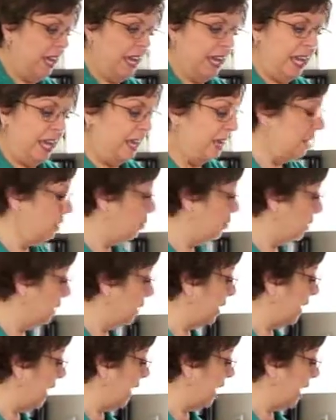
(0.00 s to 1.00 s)
and we're
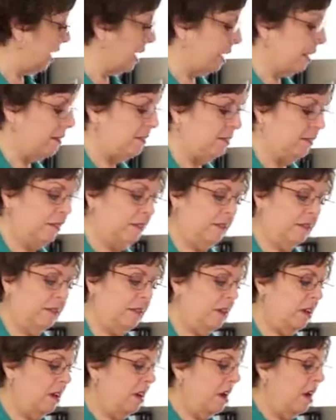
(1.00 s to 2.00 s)
going to add
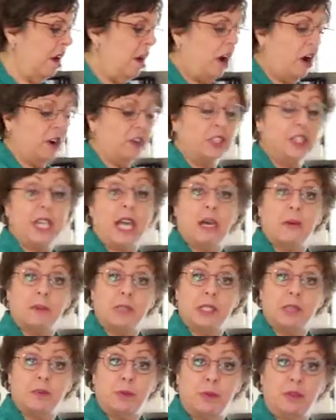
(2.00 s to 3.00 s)
our
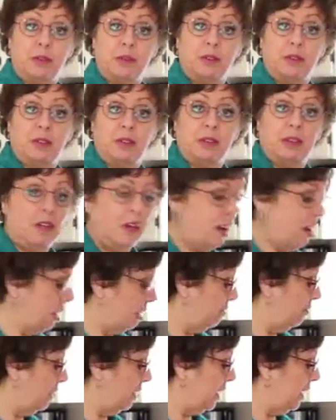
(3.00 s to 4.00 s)
tablespoon
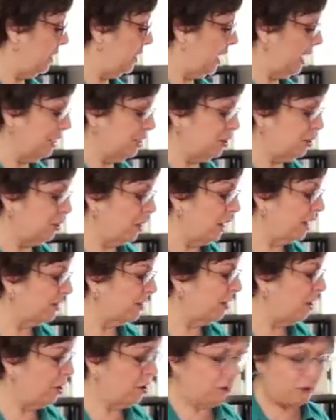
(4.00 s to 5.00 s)
of vanilla
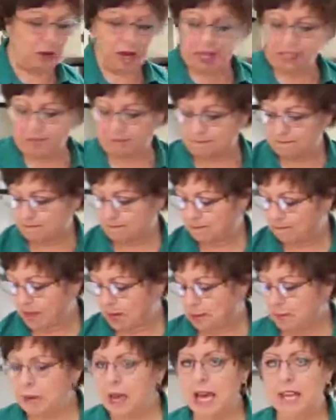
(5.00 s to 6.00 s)
extract. All right.
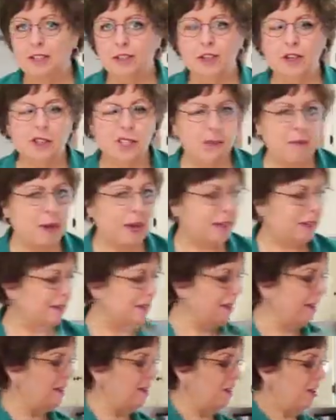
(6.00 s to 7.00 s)
Paddle goes back
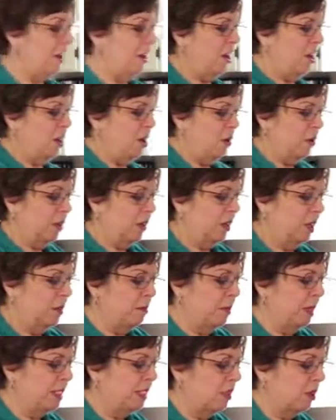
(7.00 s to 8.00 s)
on. We're going to
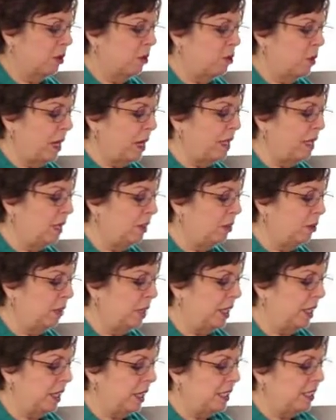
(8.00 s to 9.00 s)
mix our wet
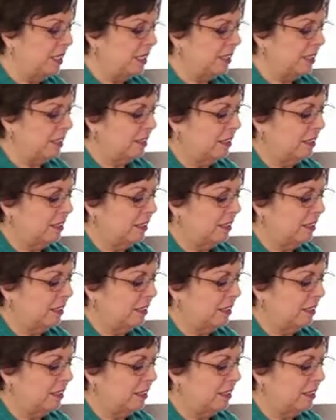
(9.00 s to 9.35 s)
ingredients.